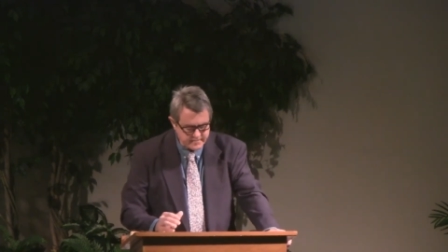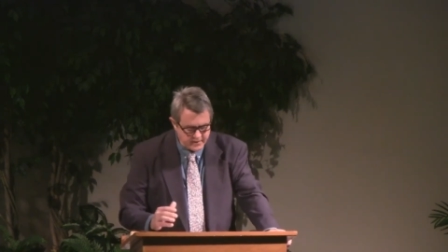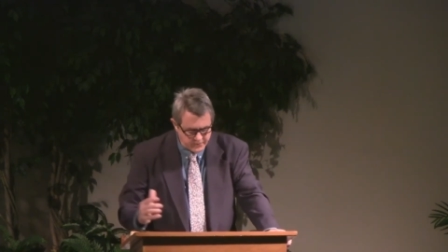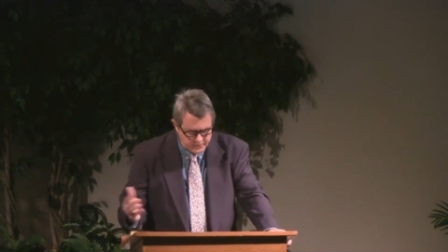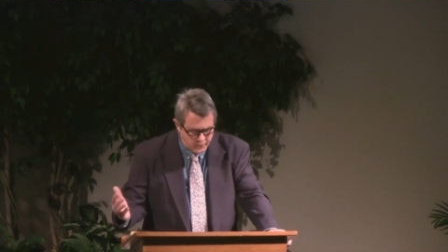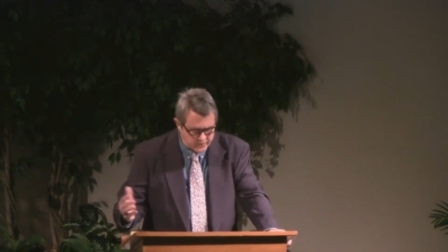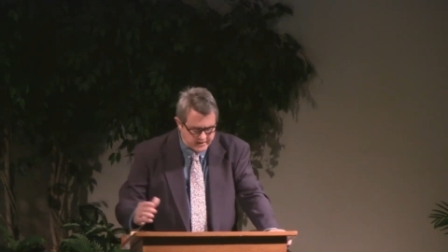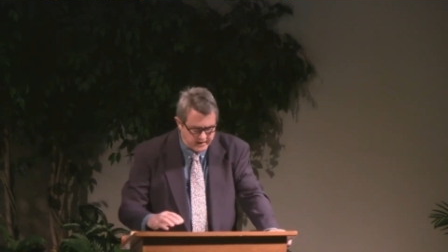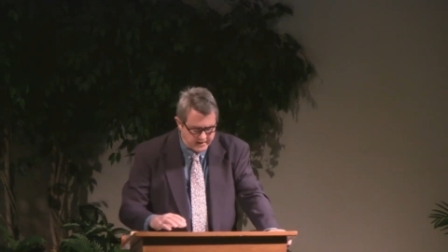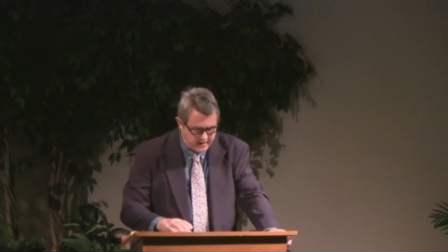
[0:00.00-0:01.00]
through
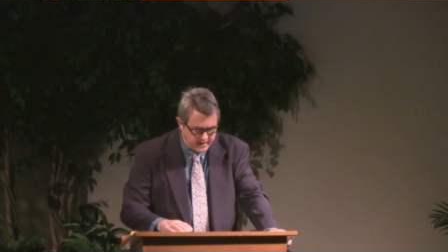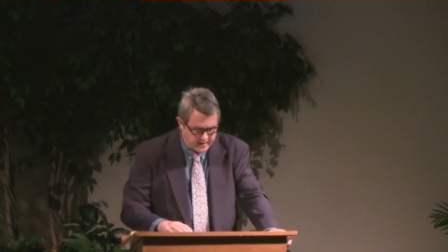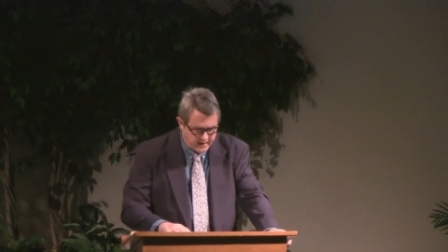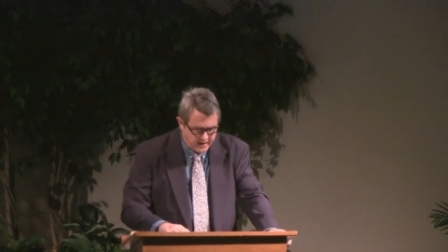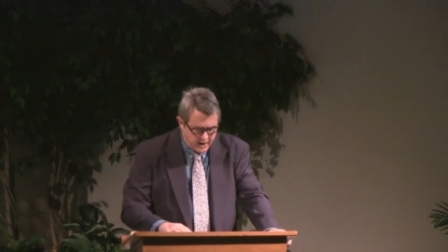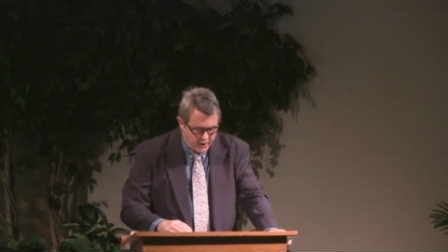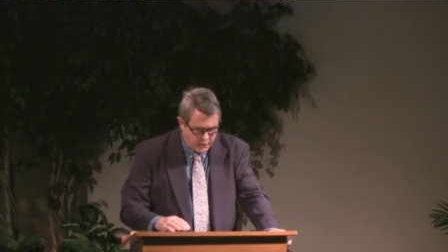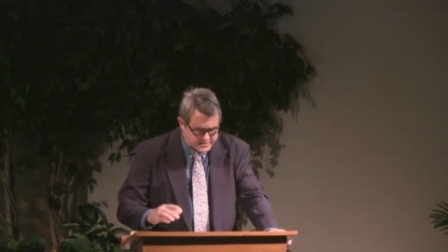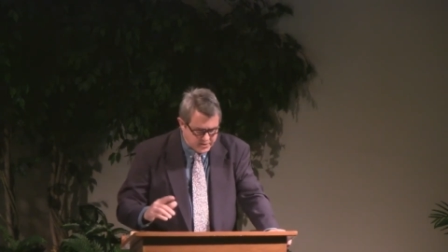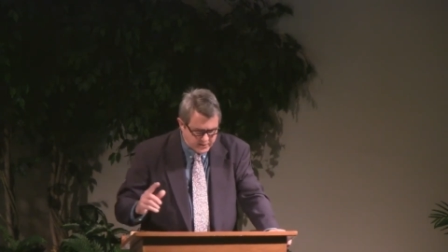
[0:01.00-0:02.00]
14,
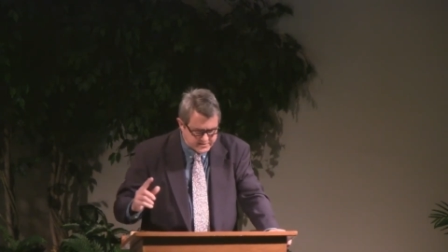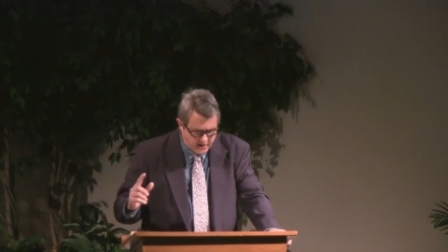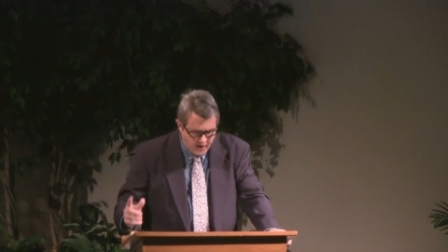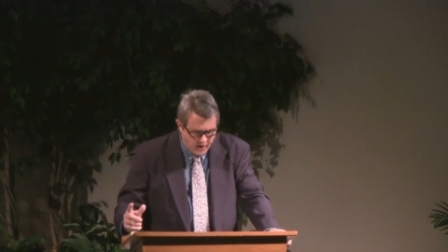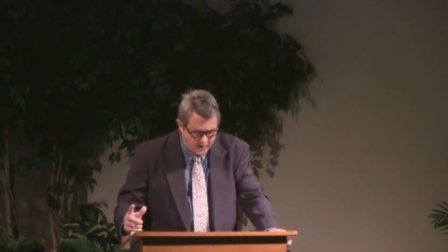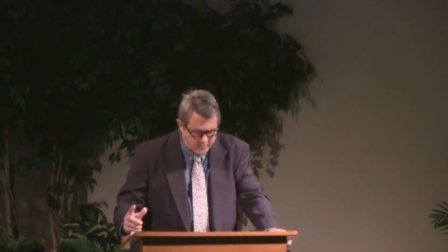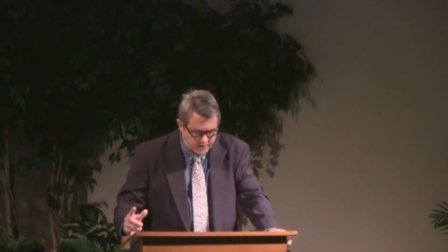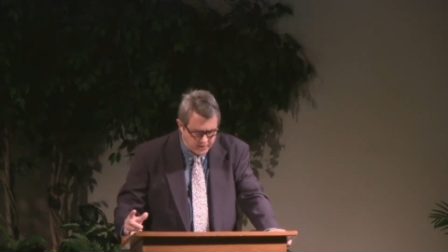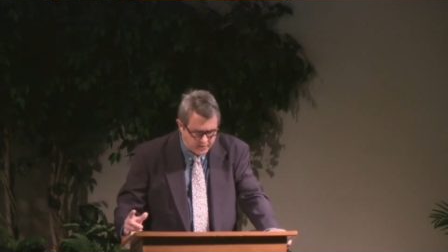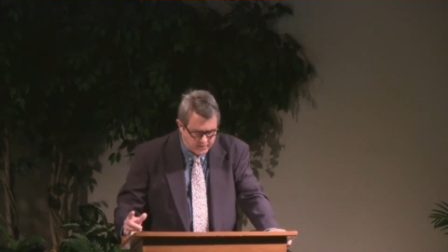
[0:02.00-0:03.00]
Who is going to harm
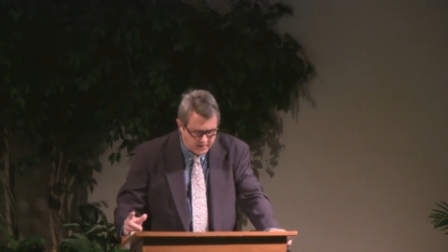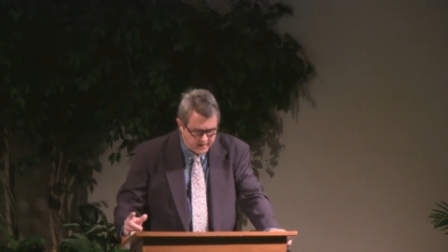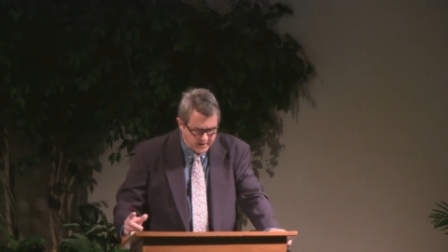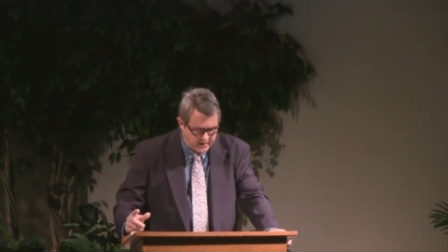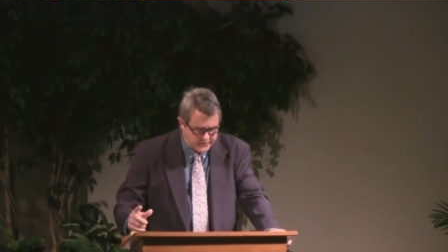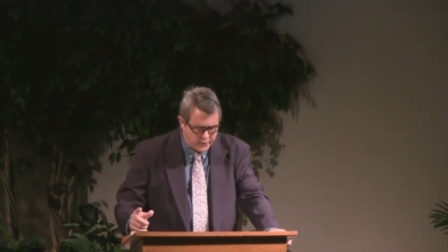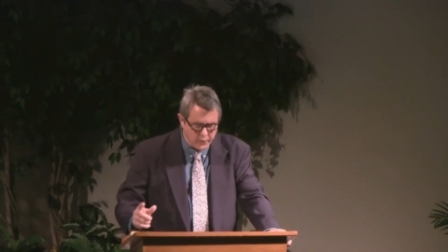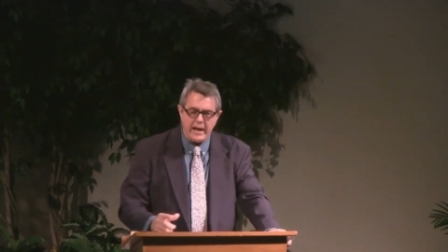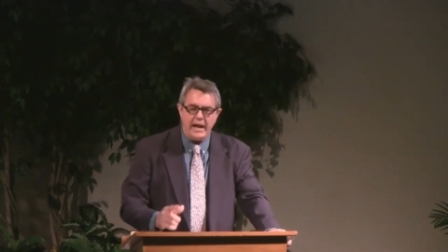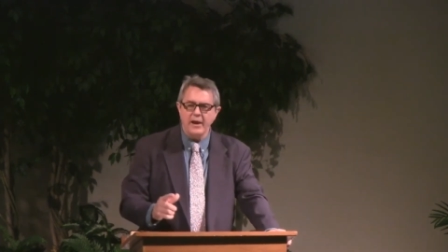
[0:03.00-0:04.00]
you if you
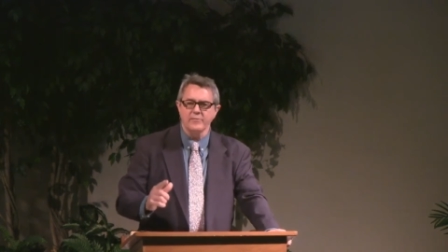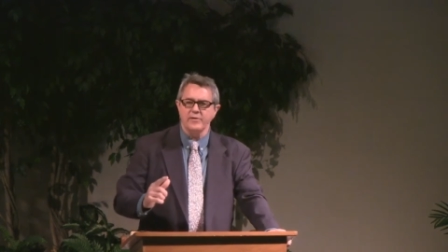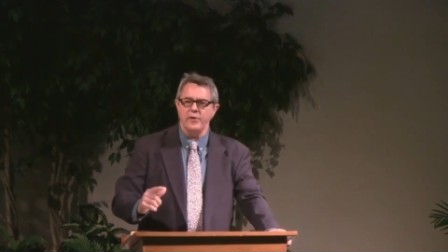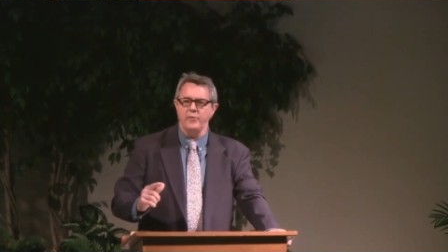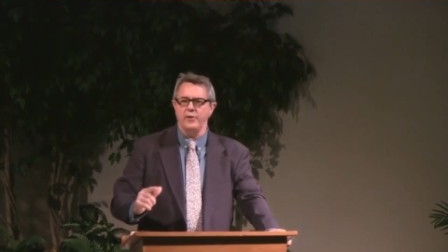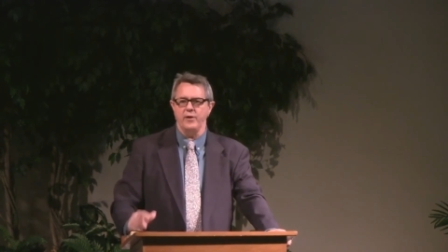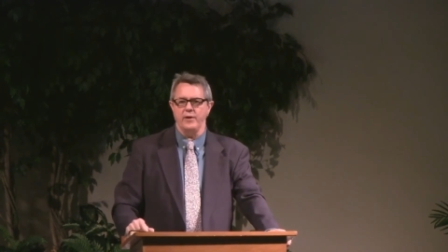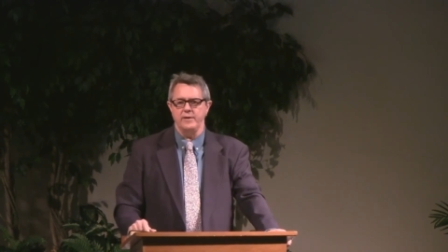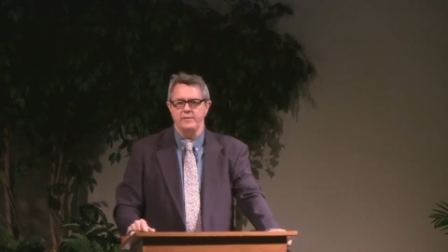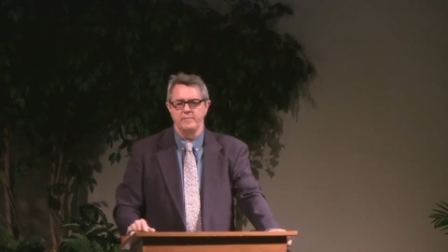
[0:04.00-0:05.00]
are eager to do good?